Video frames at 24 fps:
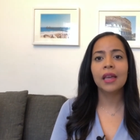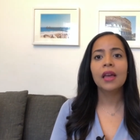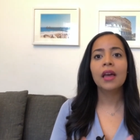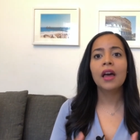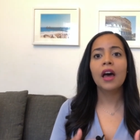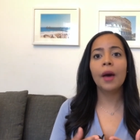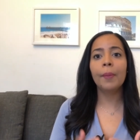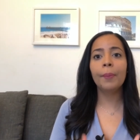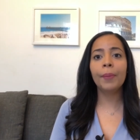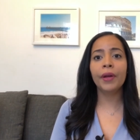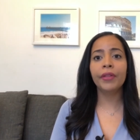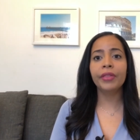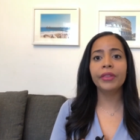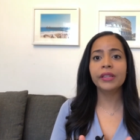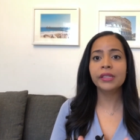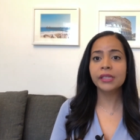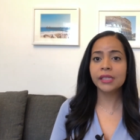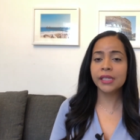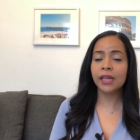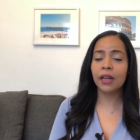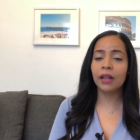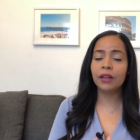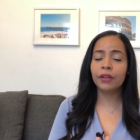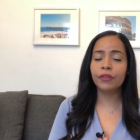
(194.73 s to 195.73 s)
upon the
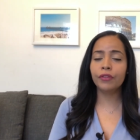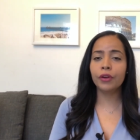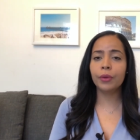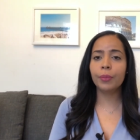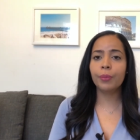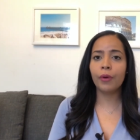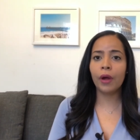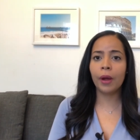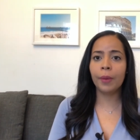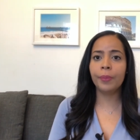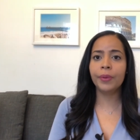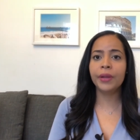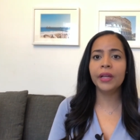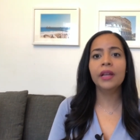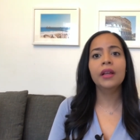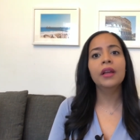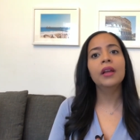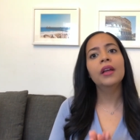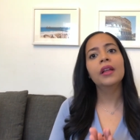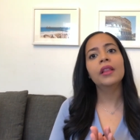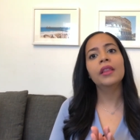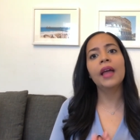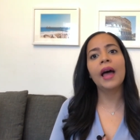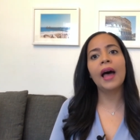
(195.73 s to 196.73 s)
sale of your property,
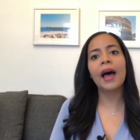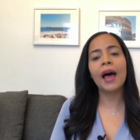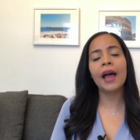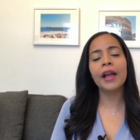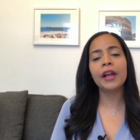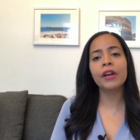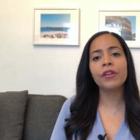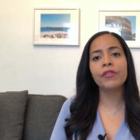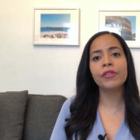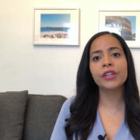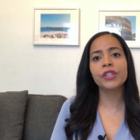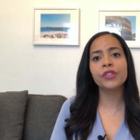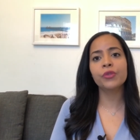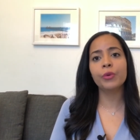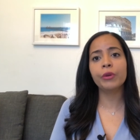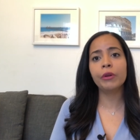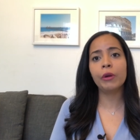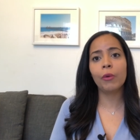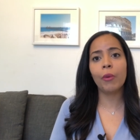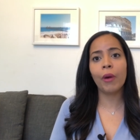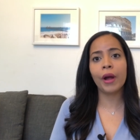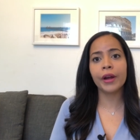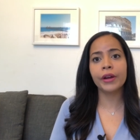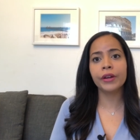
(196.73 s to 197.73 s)
the IRS
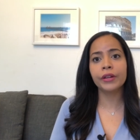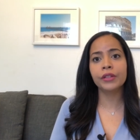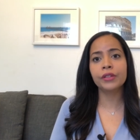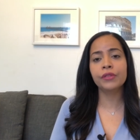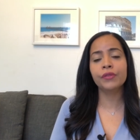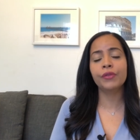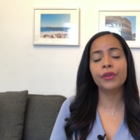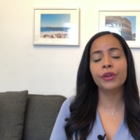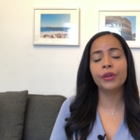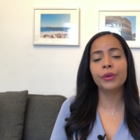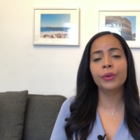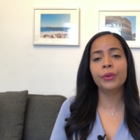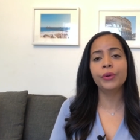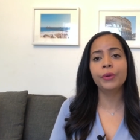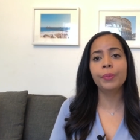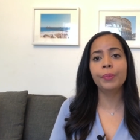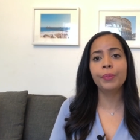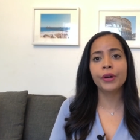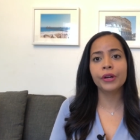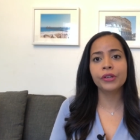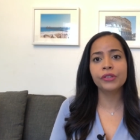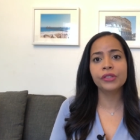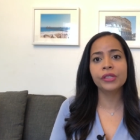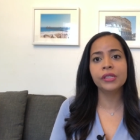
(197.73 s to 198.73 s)
requires for you to
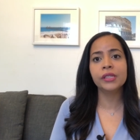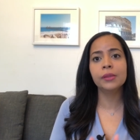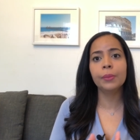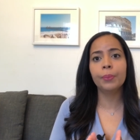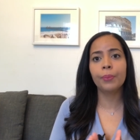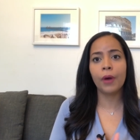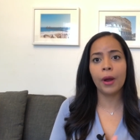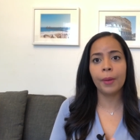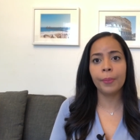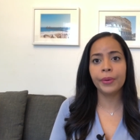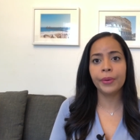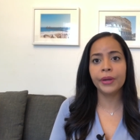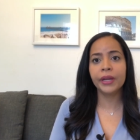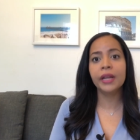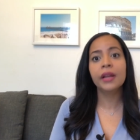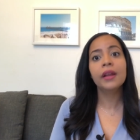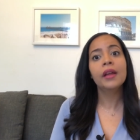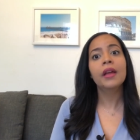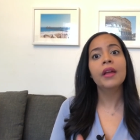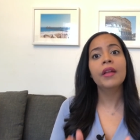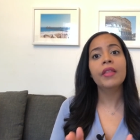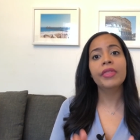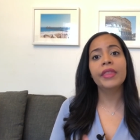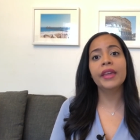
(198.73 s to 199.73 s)
purchase a property
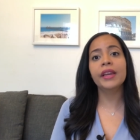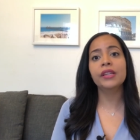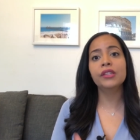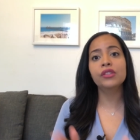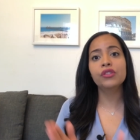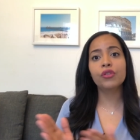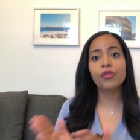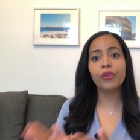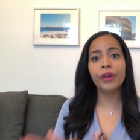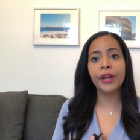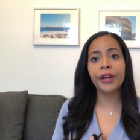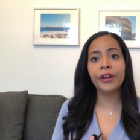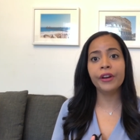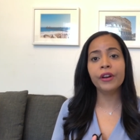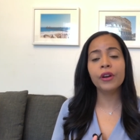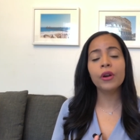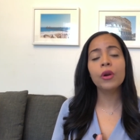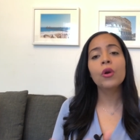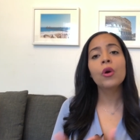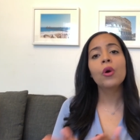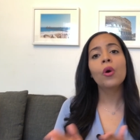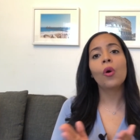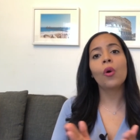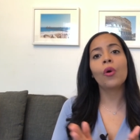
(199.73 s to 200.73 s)
that is greater
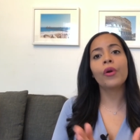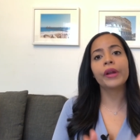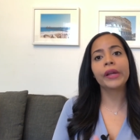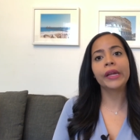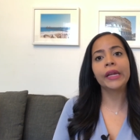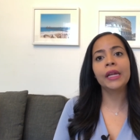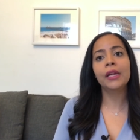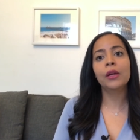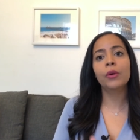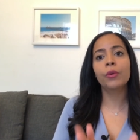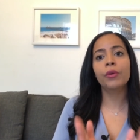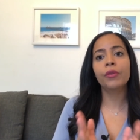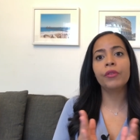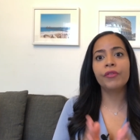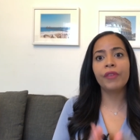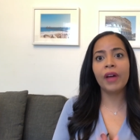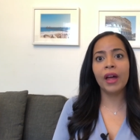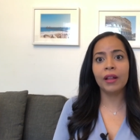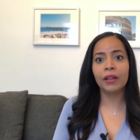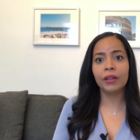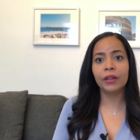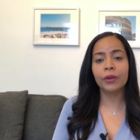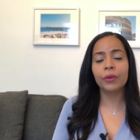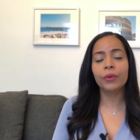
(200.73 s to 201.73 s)
or equal
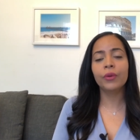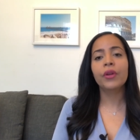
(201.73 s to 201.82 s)
value.